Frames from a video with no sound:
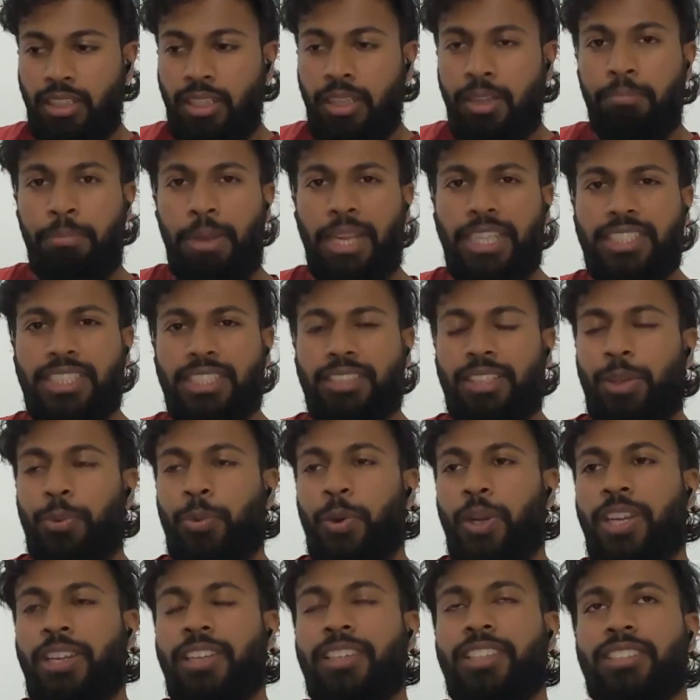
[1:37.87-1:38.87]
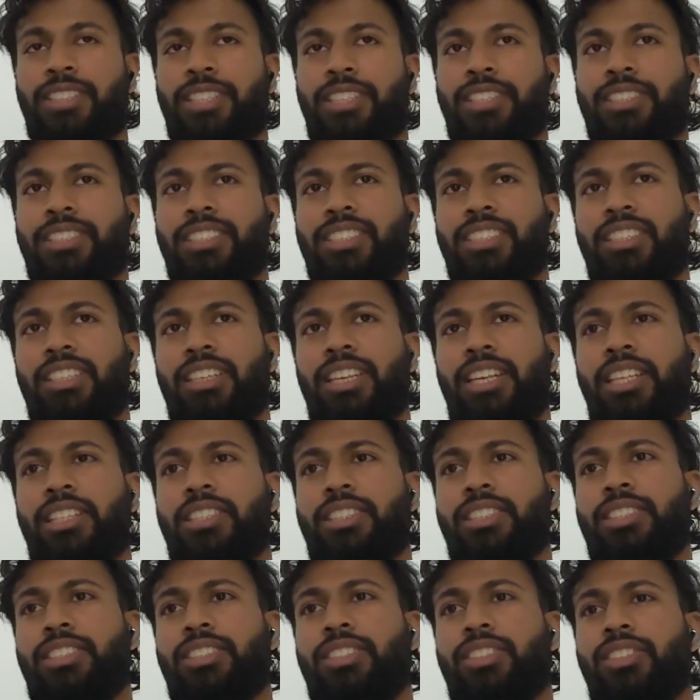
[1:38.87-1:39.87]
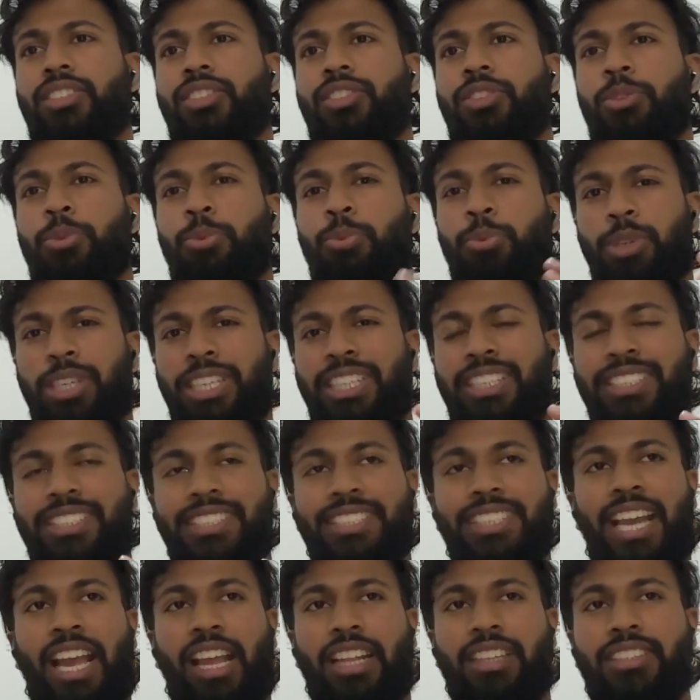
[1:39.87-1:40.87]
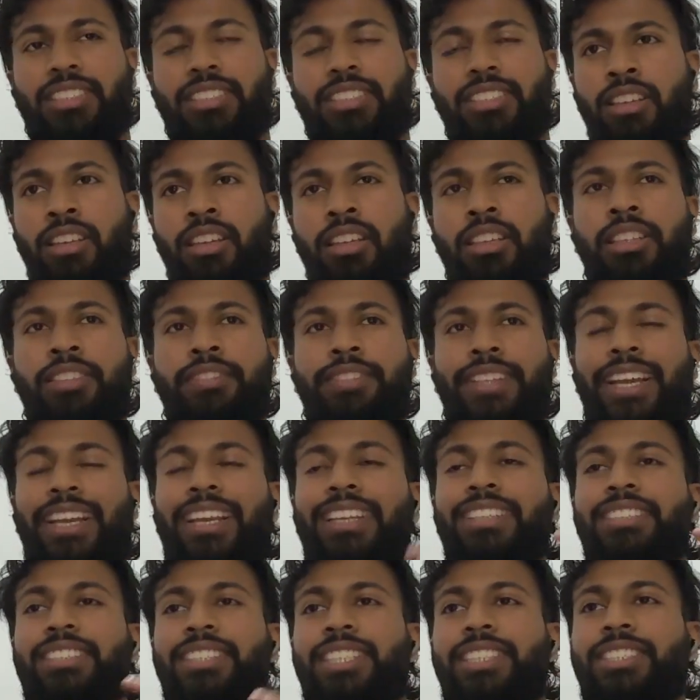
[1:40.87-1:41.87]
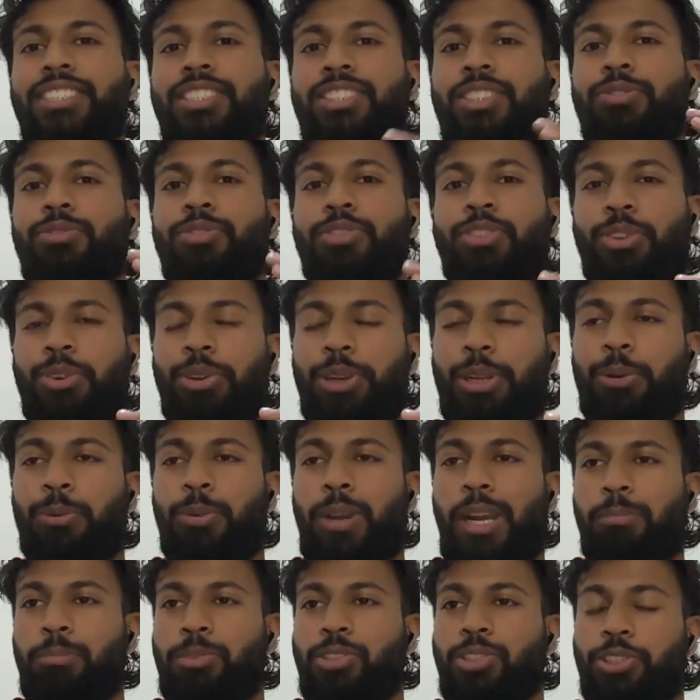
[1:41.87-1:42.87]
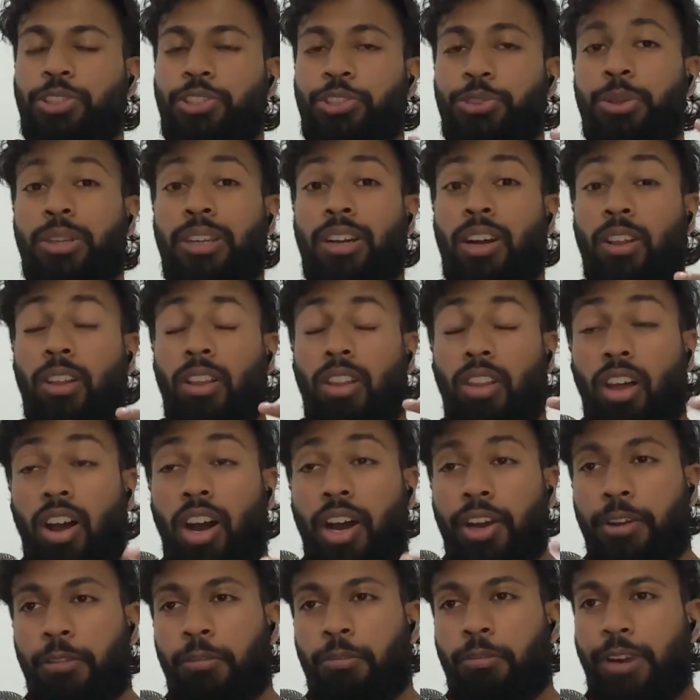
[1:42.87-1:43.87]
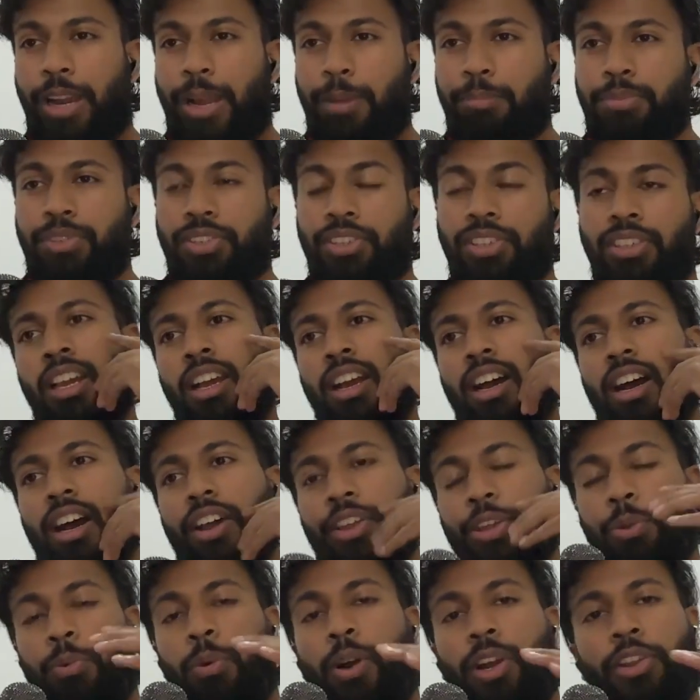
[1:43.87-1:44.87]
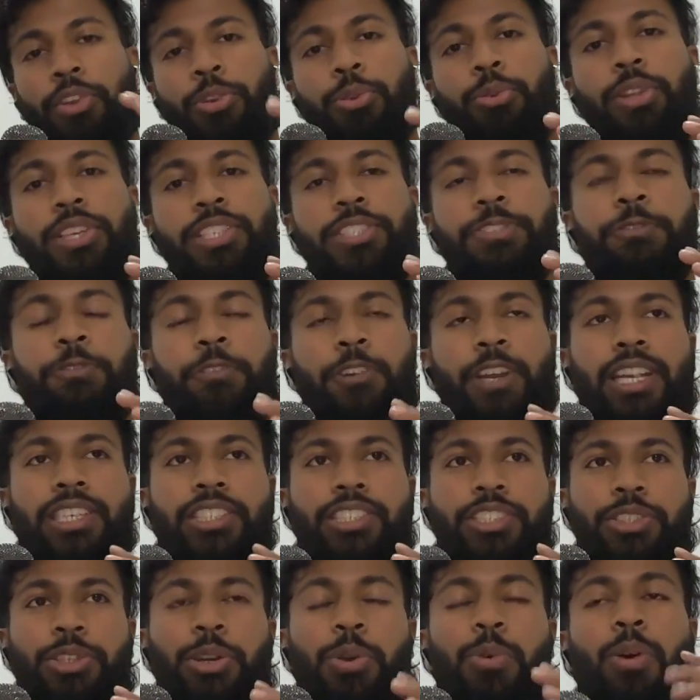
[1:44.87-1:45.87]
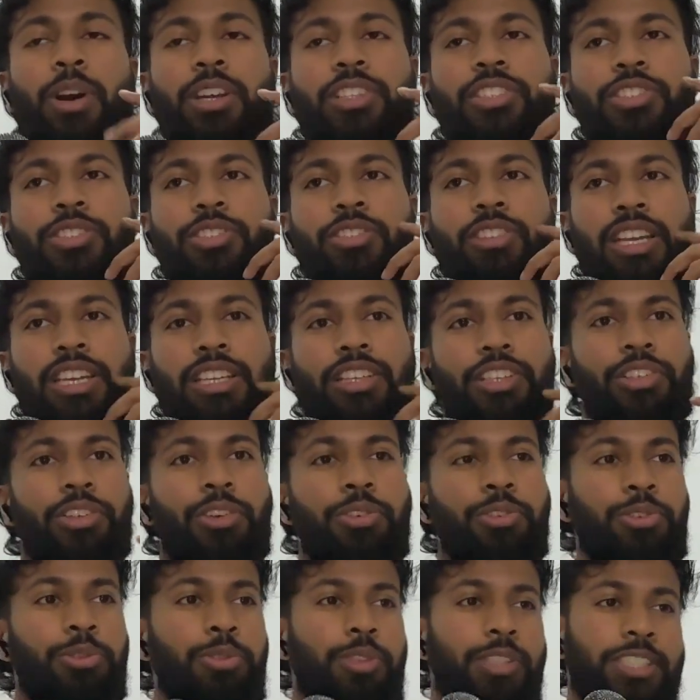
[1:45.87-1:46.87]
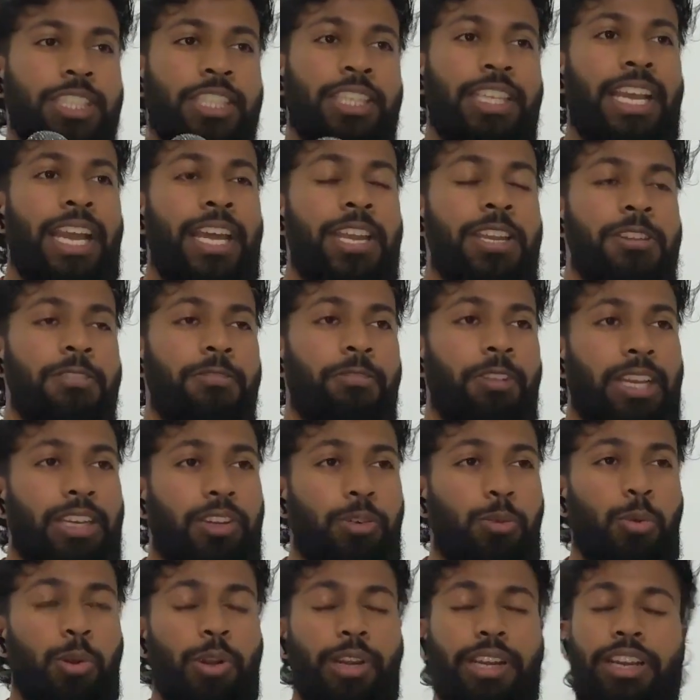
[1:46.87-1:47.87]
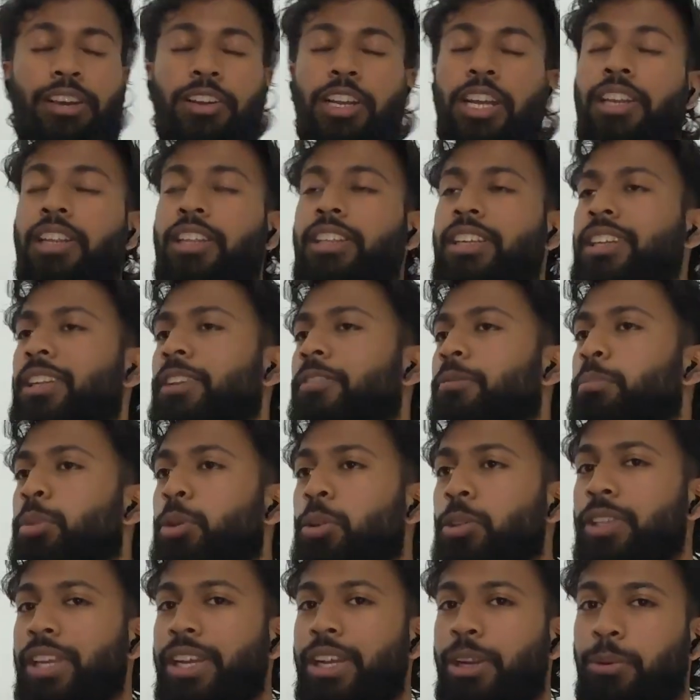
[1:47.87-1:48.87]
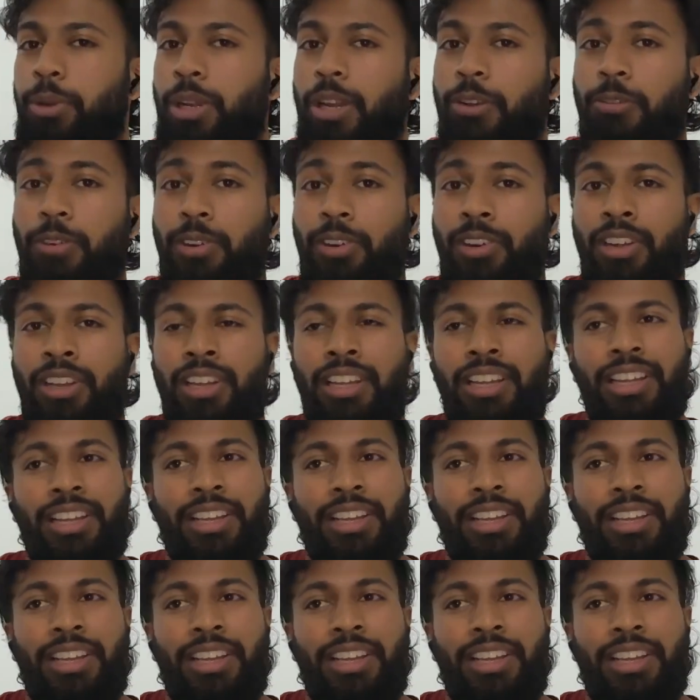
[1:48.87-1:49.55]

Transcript: basically what it is it's 3 sets that consist of 30 reps. So you're doing a lot of reps. You want to do this fresh. You don't want to do this at the end of like a workout, at the end of pull day or whatever.